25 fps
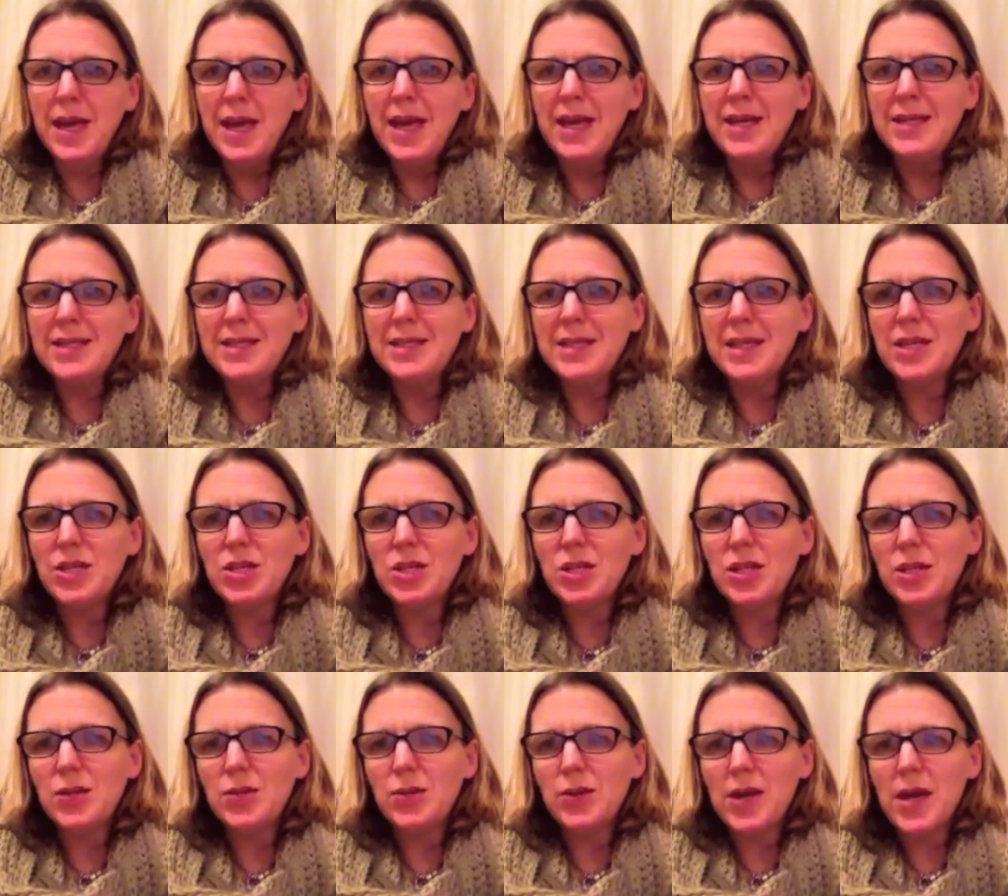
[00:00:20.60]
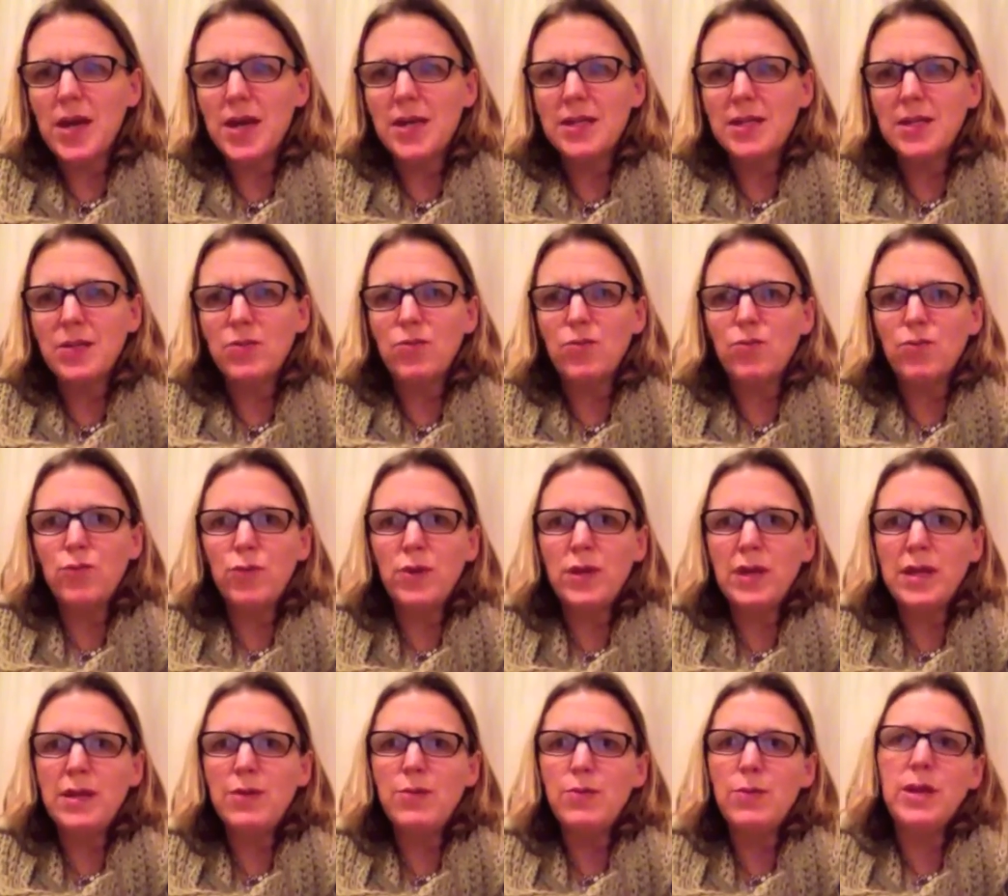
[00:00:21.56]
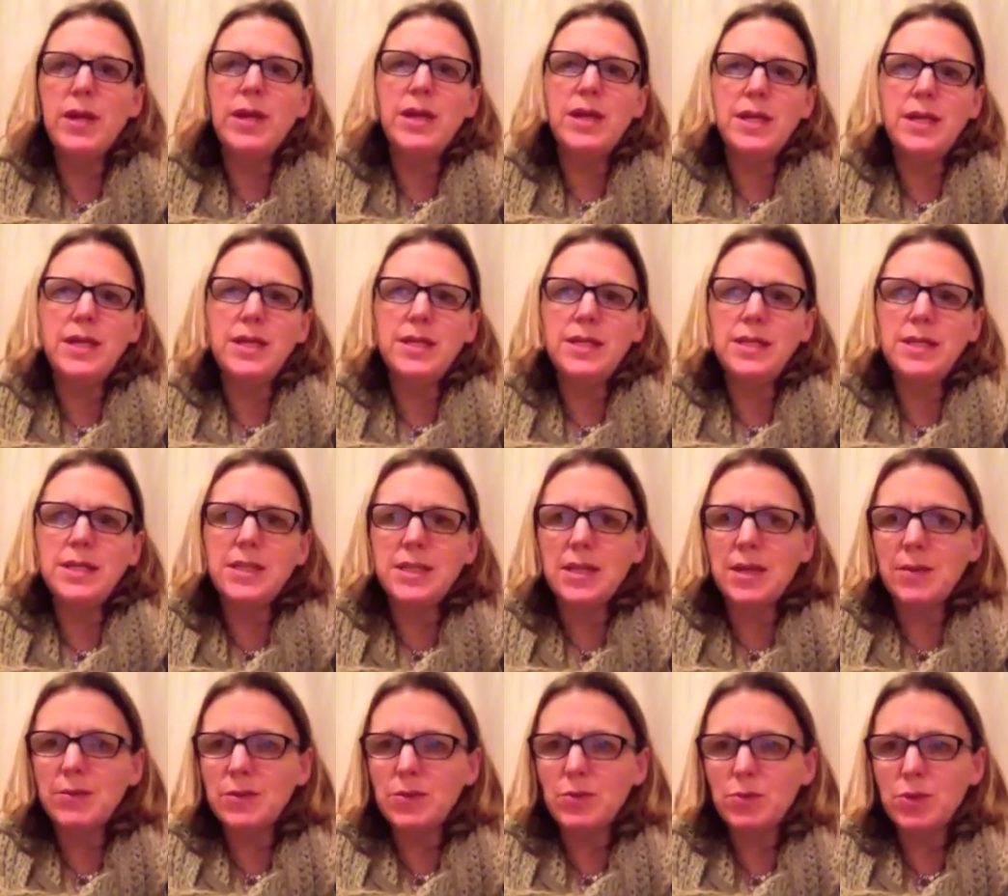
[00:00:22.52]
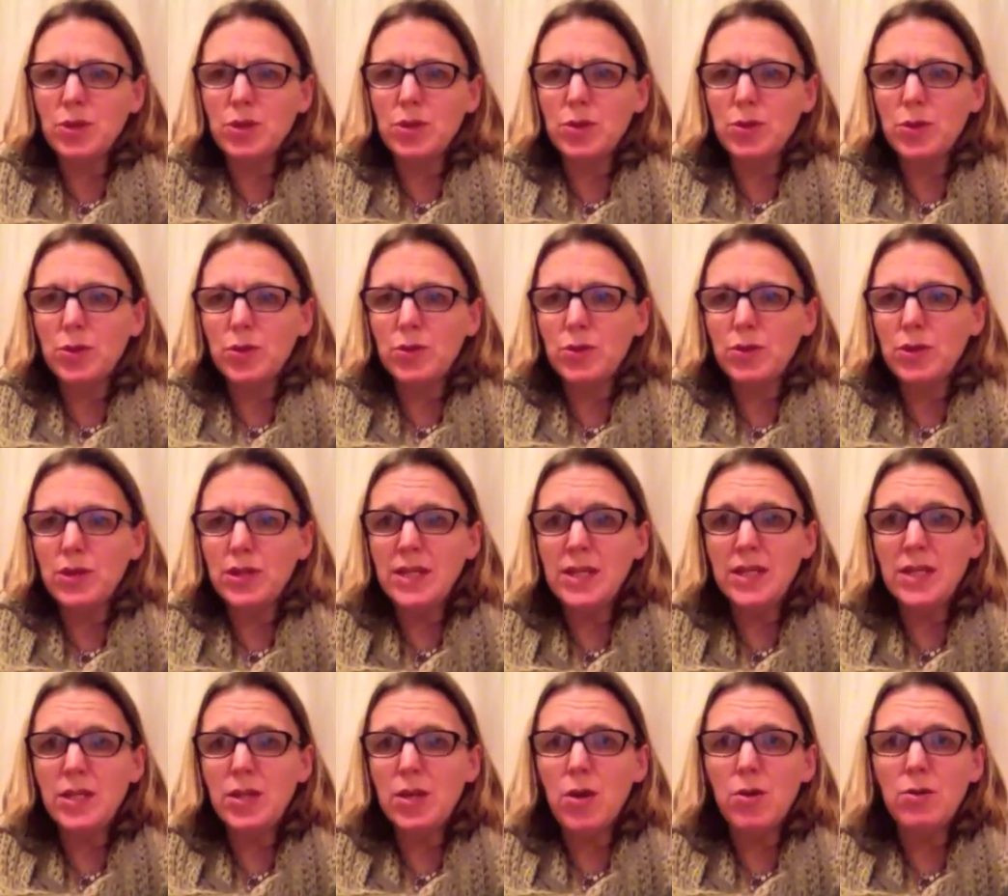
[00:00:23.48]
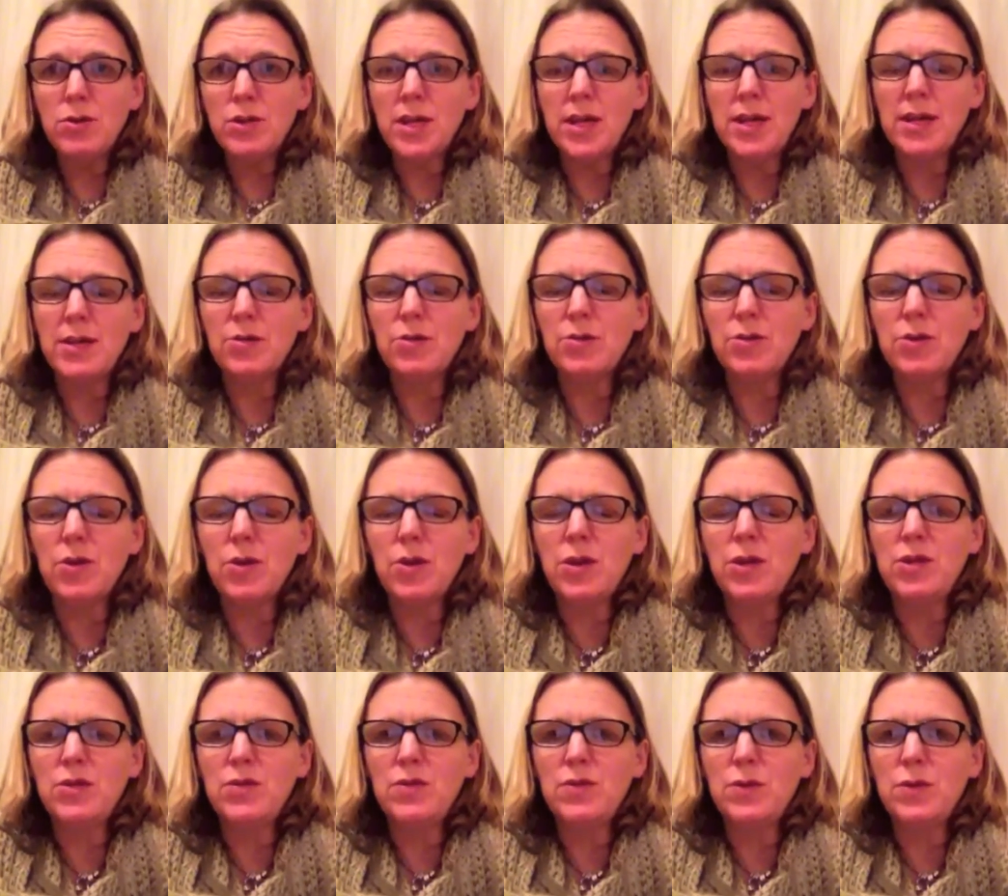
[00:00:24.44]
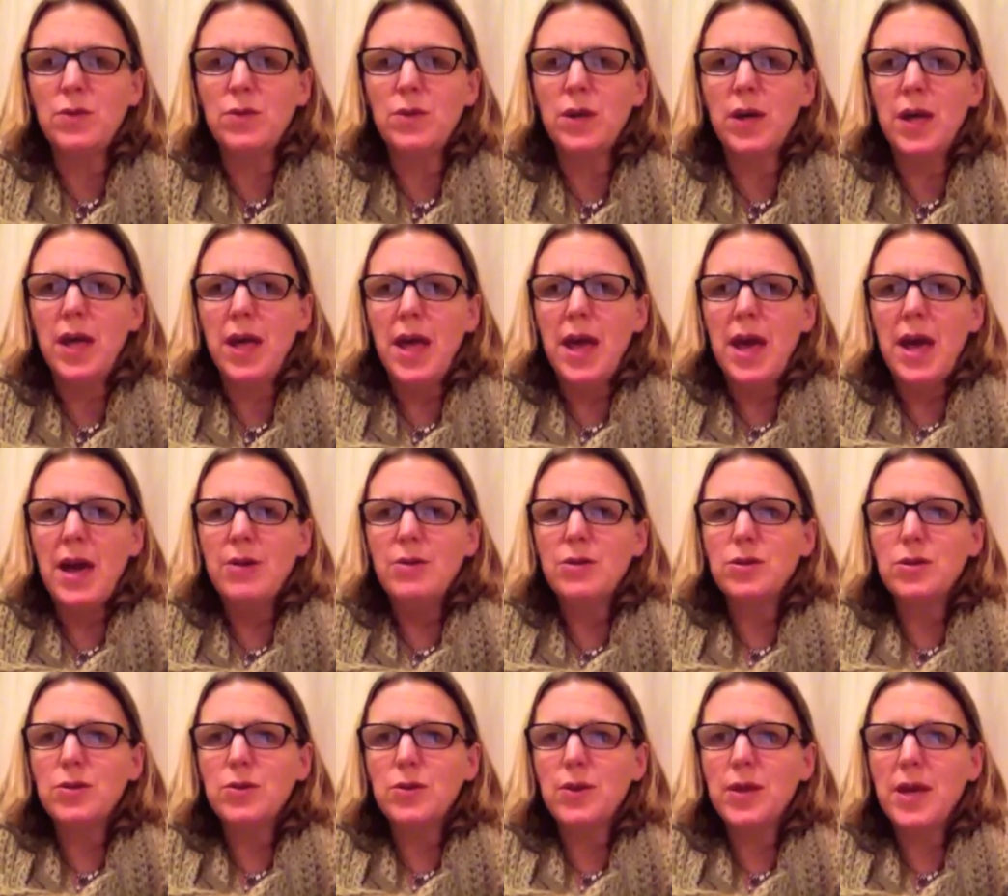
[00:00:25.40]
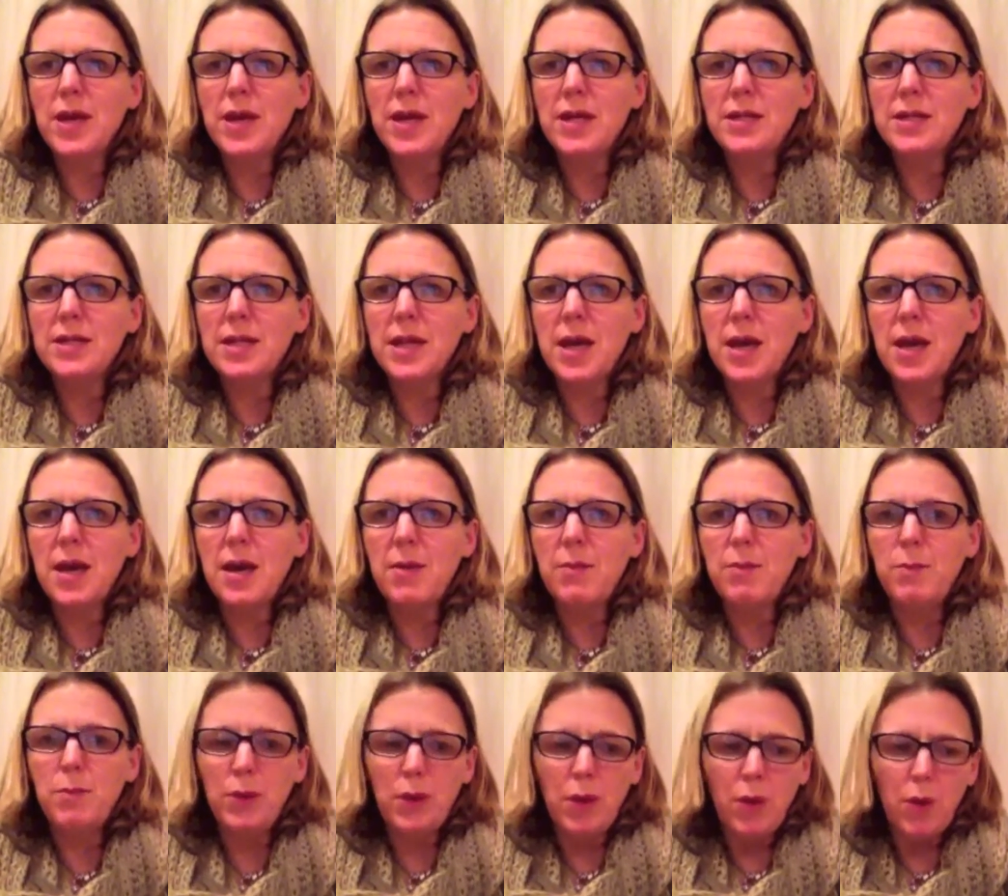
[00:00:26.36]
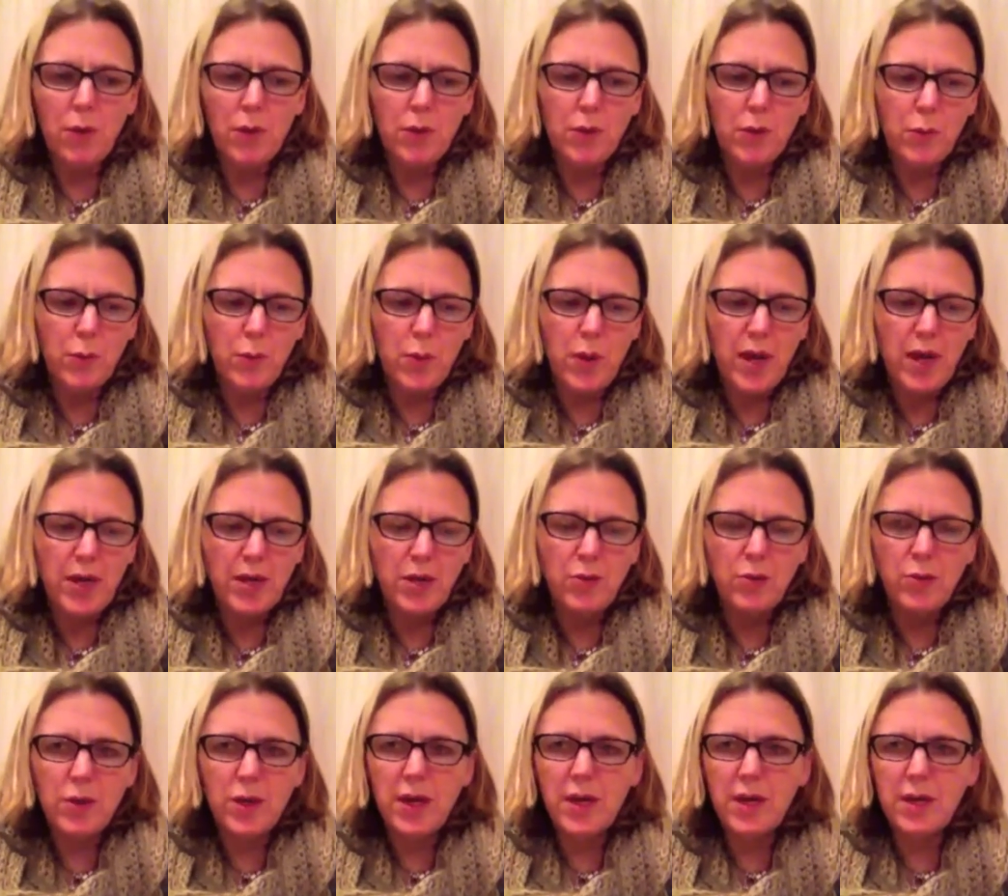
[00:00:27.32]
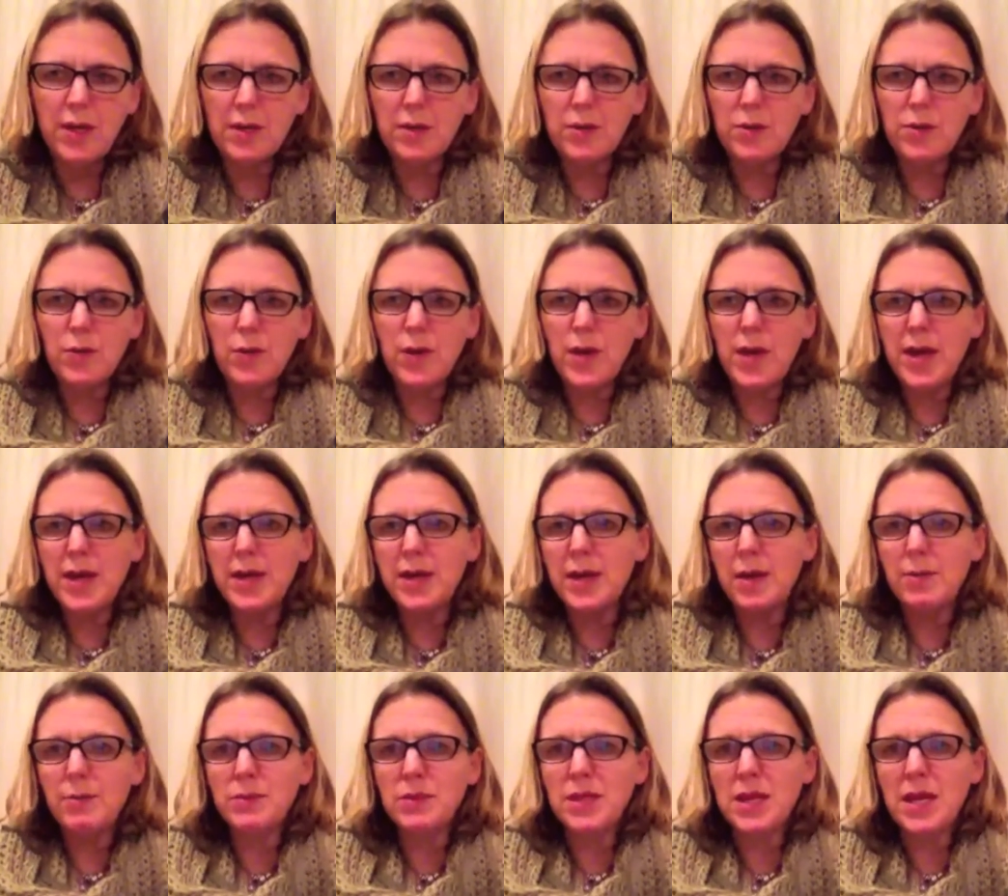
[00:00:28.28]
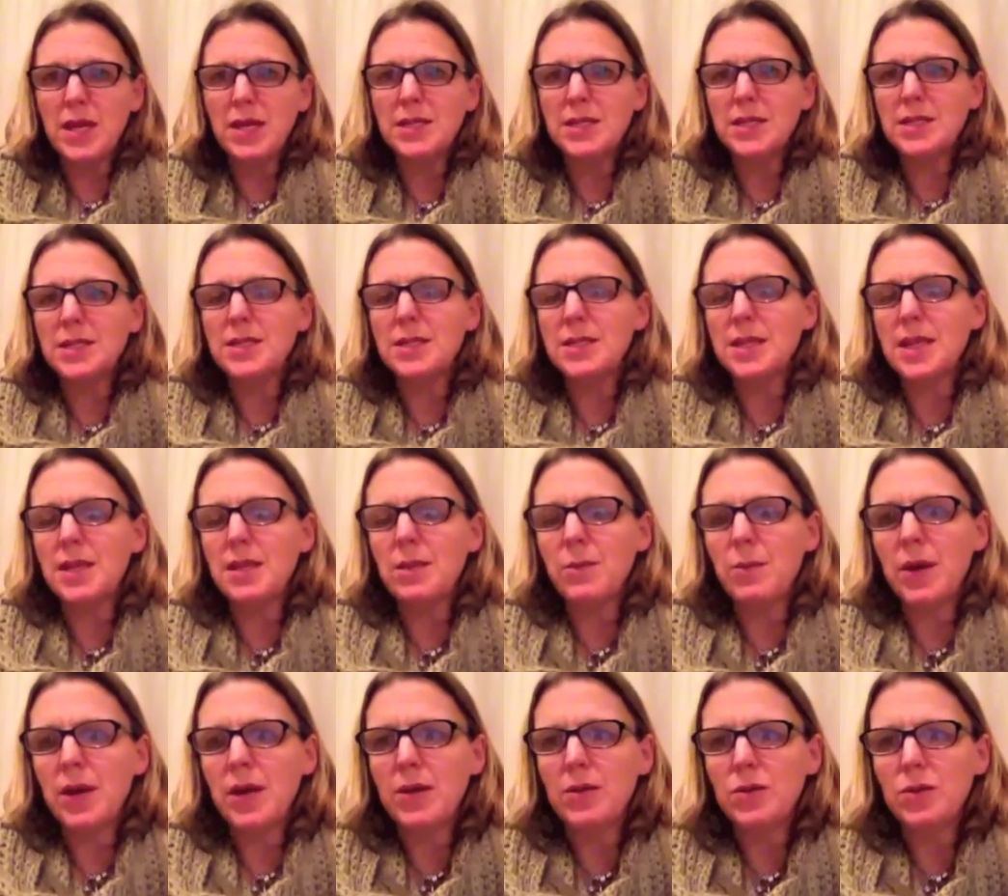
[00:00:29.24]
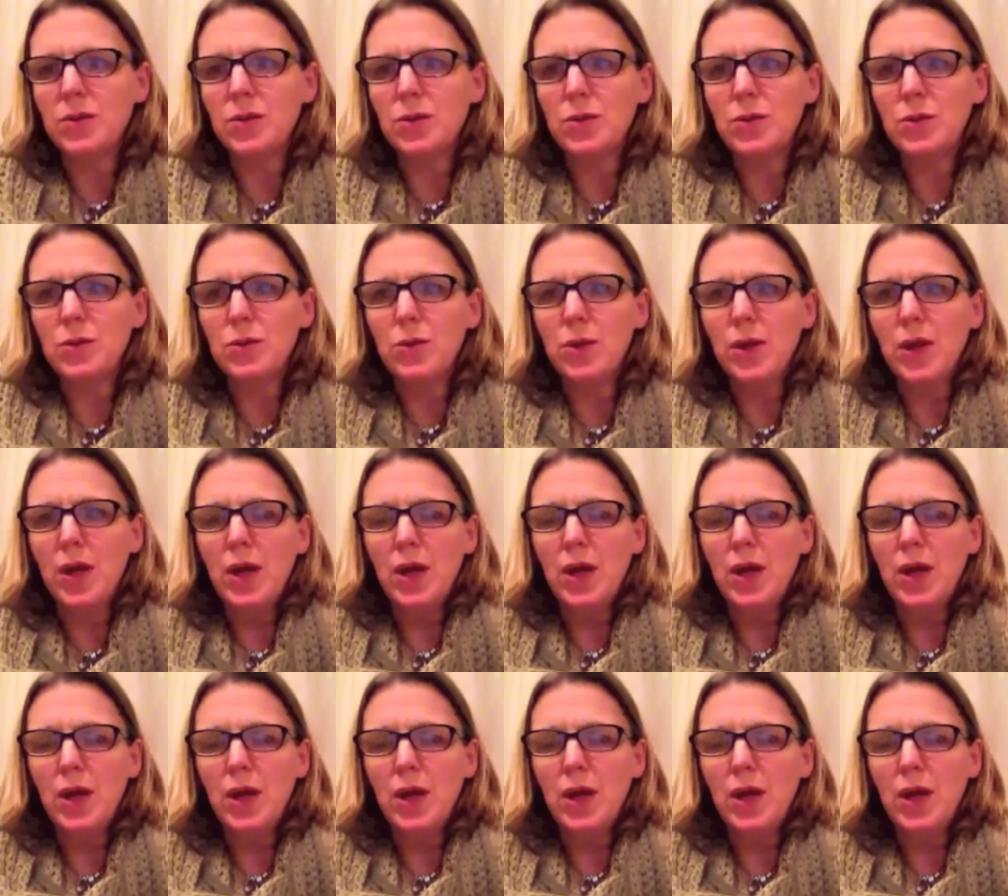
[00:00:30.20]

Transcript: It essentially creates in really, really easy steps, which you know, need no technical knowledge for, how to create a blog where you can create updates, send them out to